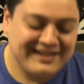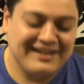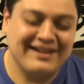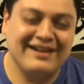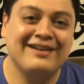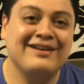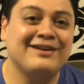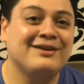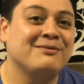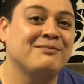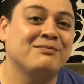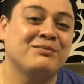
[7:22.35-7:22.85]

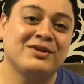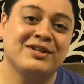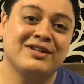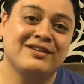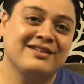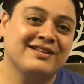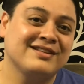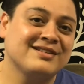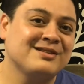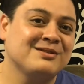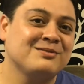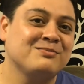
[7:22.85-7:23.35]
Uh, but
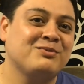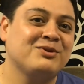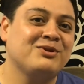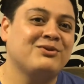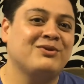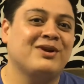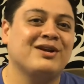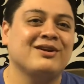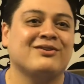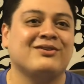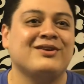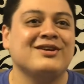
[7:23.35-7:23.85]
this has been
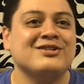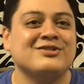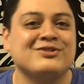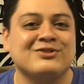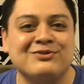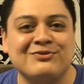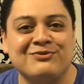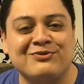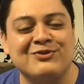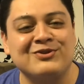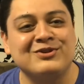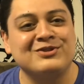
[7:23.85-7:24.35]

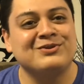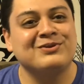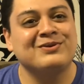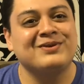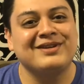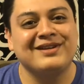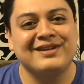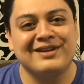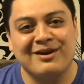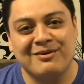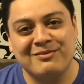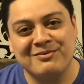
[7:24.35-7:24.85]
Recreational four
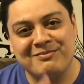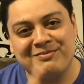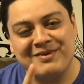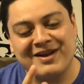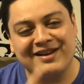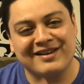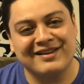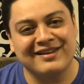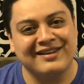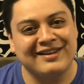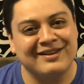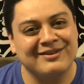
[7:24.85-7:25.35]
twenty. I'll be
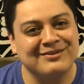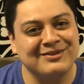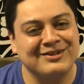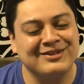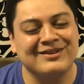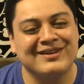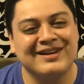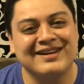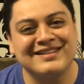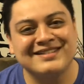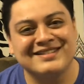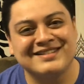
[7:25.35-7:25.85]
back again with
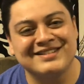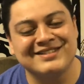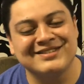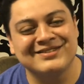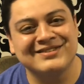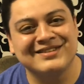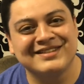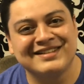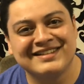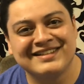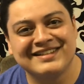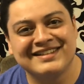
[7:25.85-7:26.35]
you guys
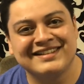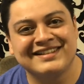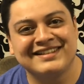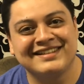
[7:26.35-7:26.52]
soon.